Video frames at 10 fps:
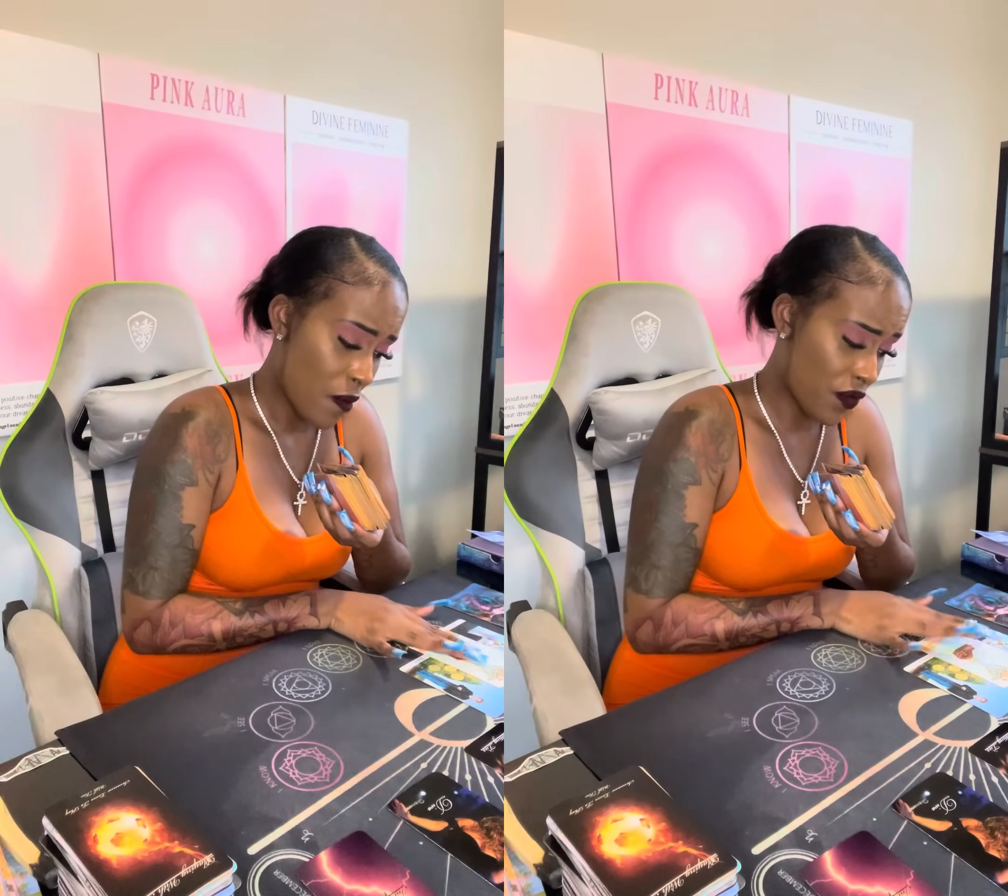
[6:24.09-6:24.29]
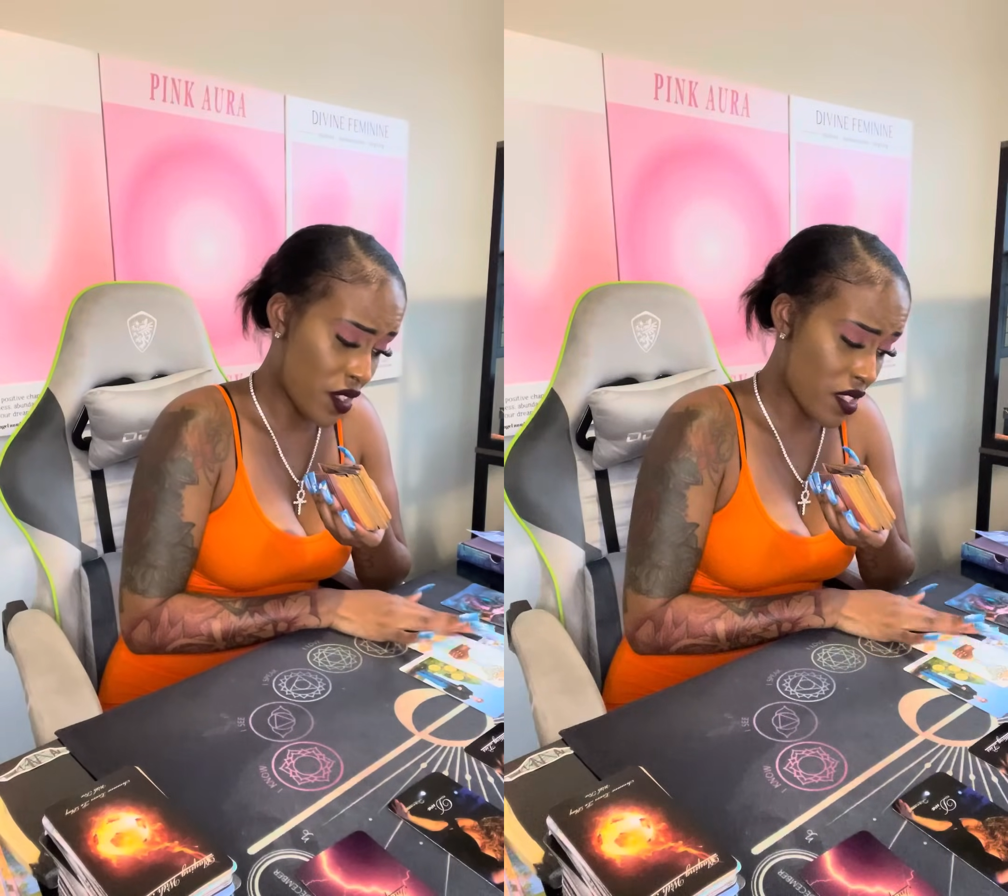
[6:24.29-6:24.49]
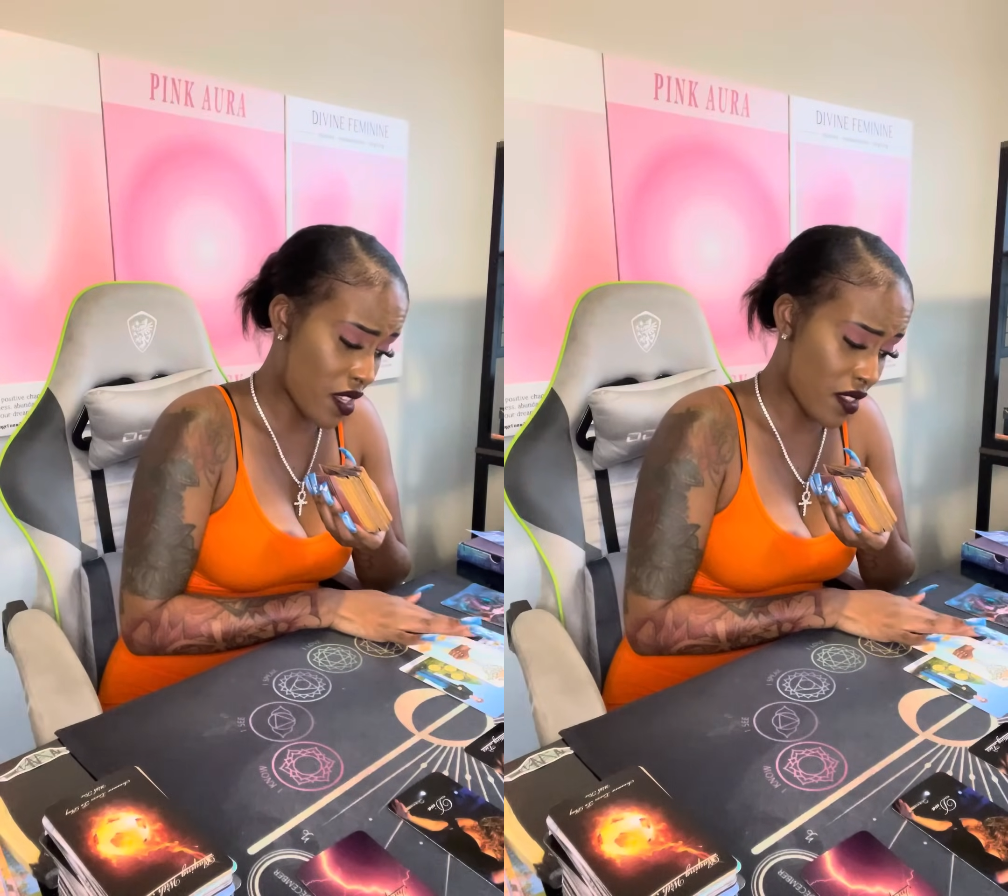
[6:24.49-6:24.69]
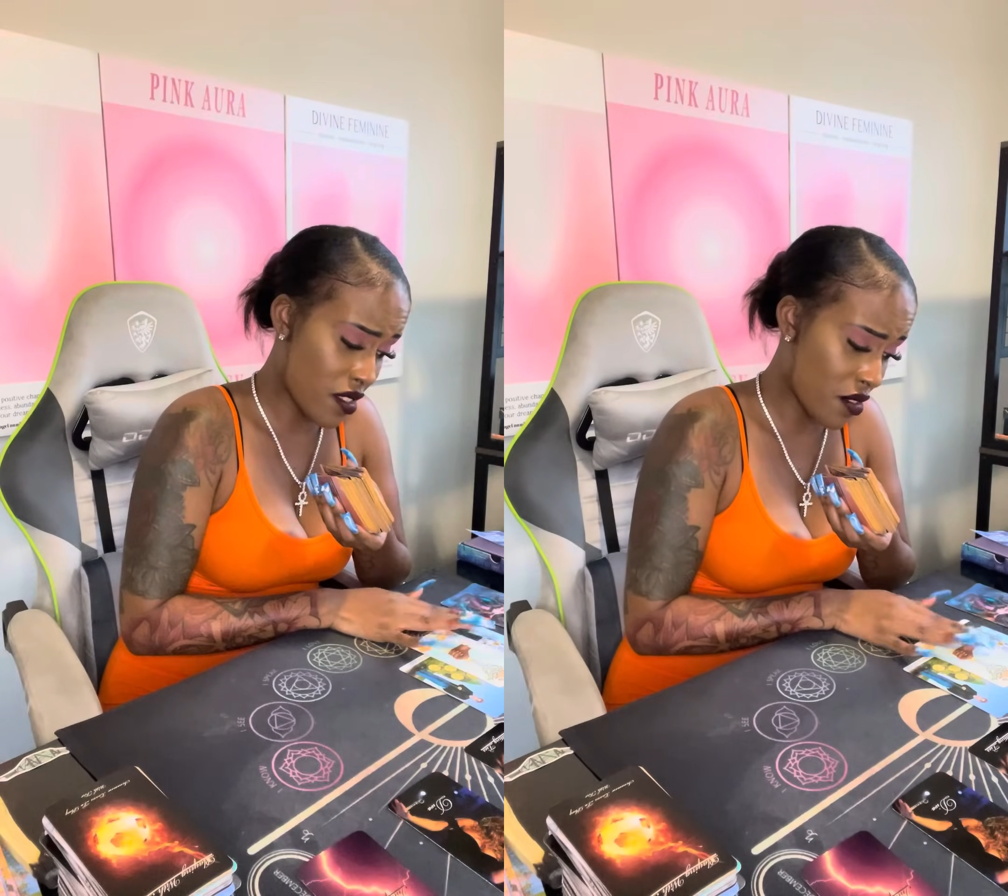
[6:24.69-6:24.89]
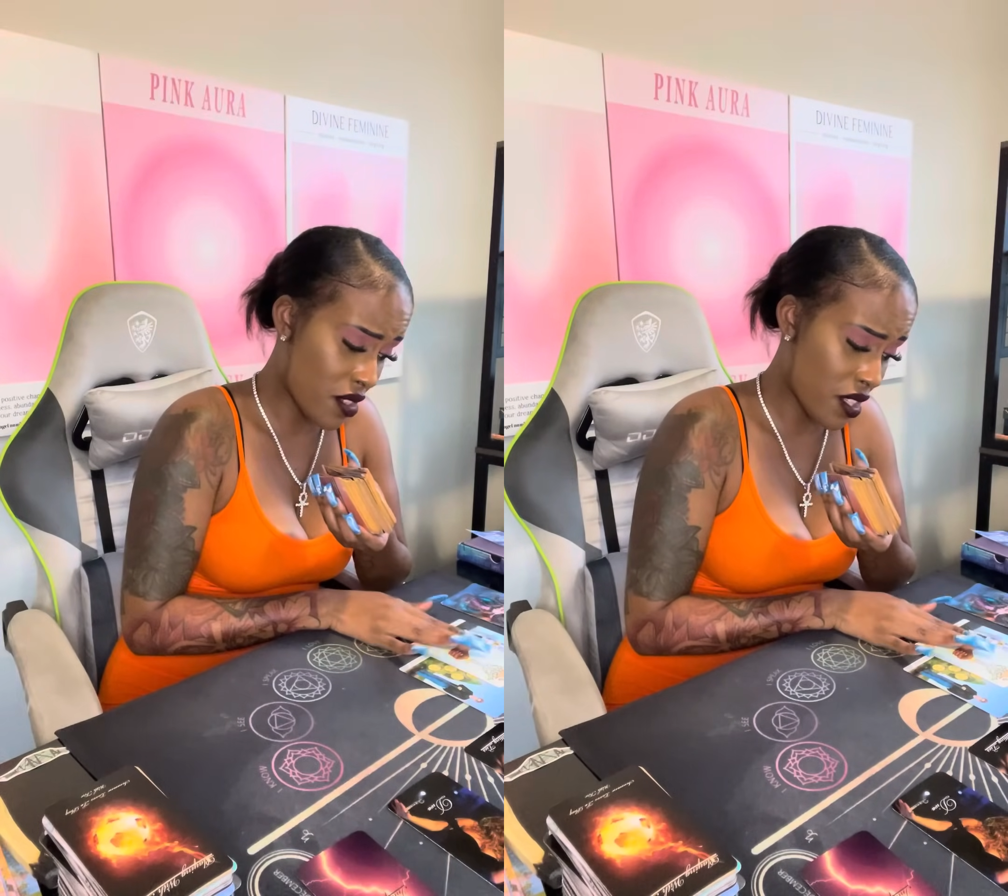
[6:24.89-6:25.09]
This King of
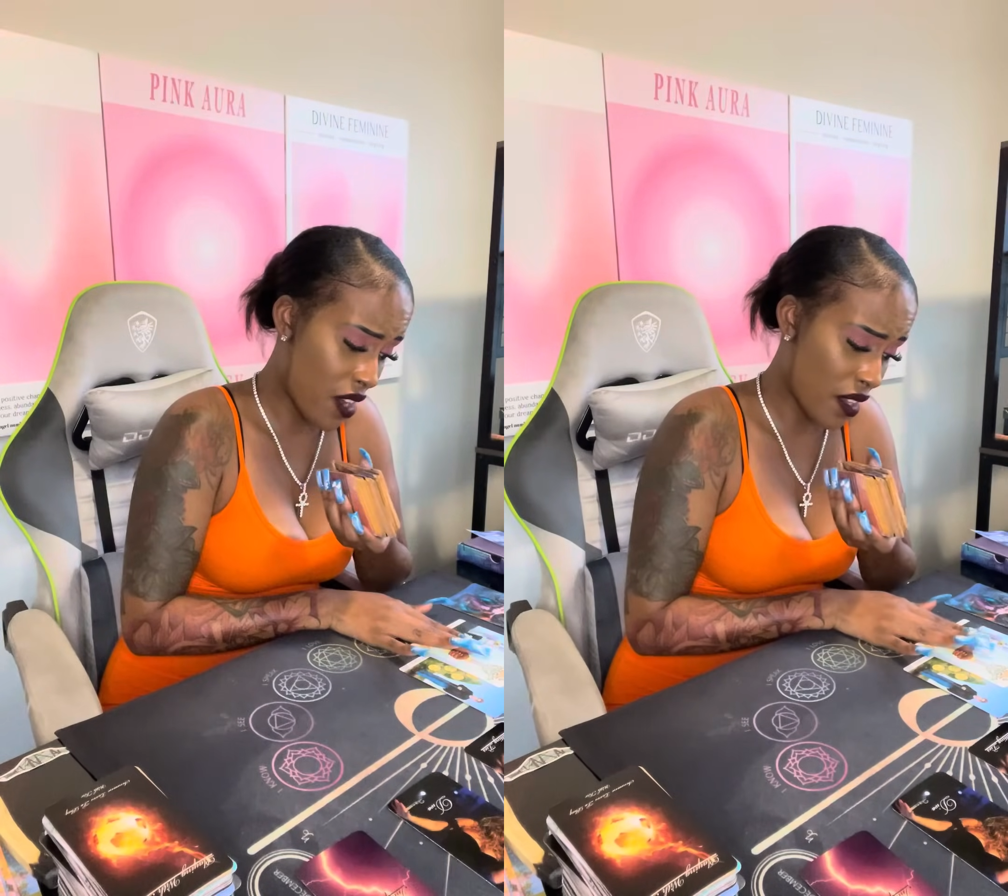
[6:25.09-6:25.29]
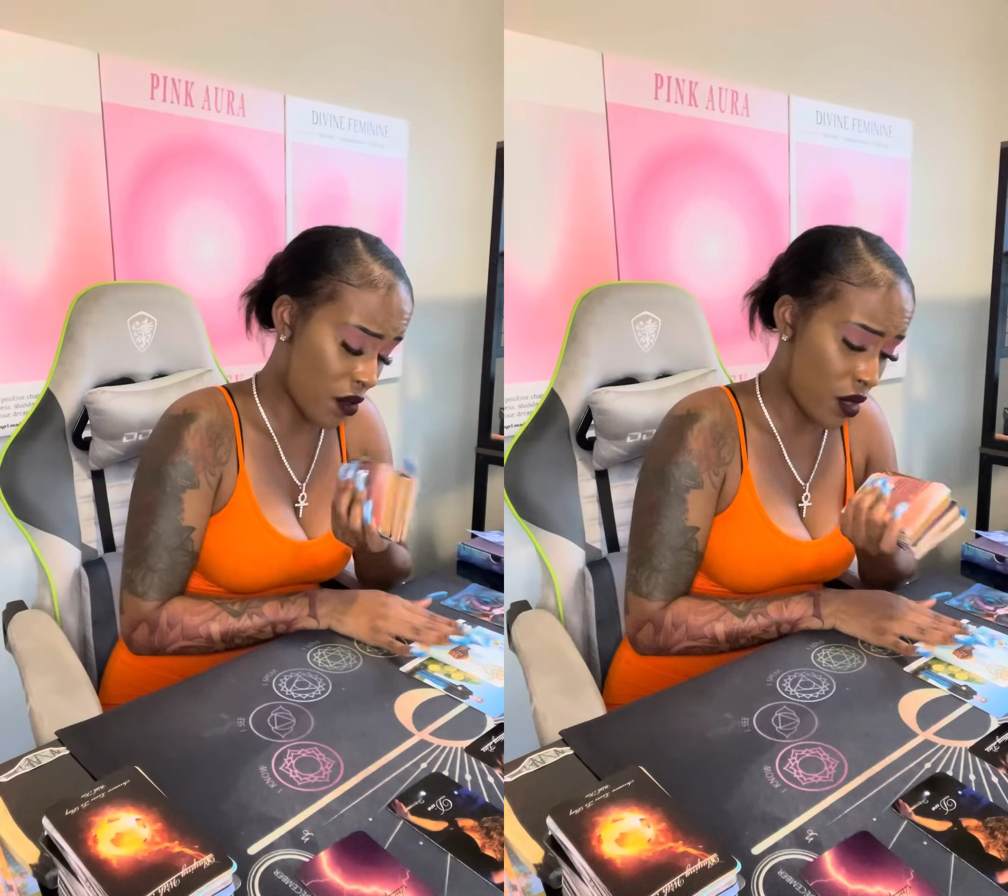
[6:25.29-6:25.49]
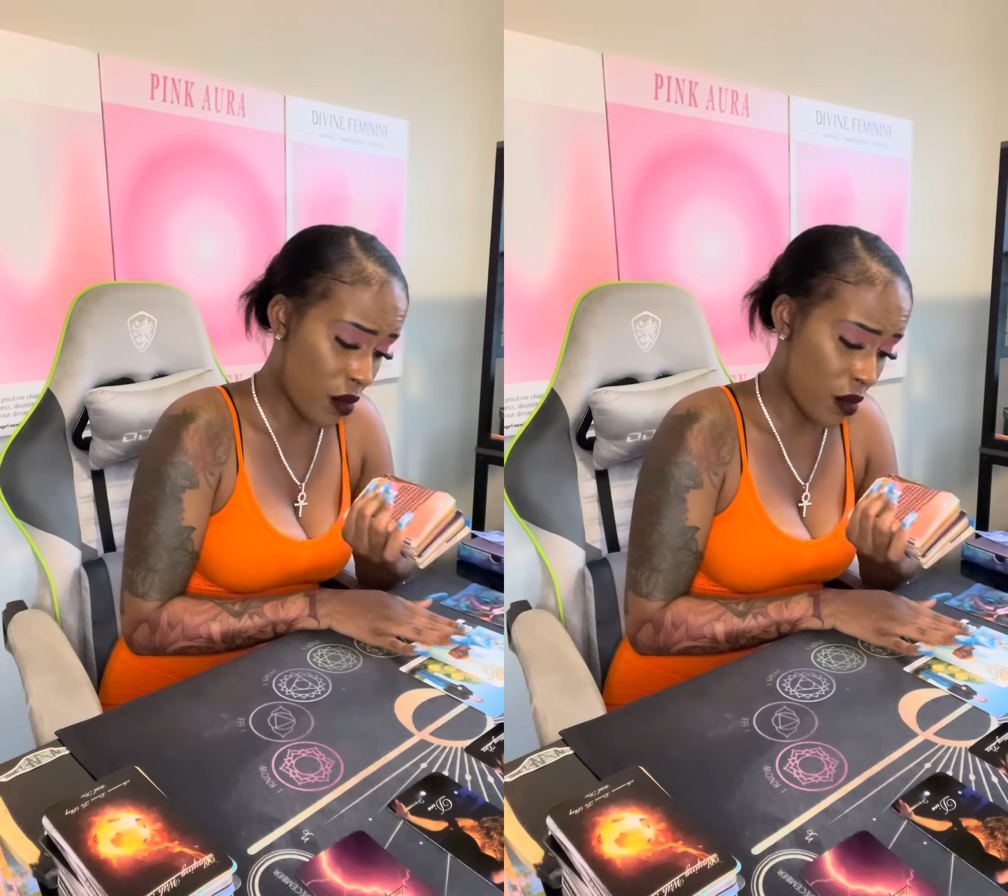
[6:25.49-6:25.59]
Swords here ain't the one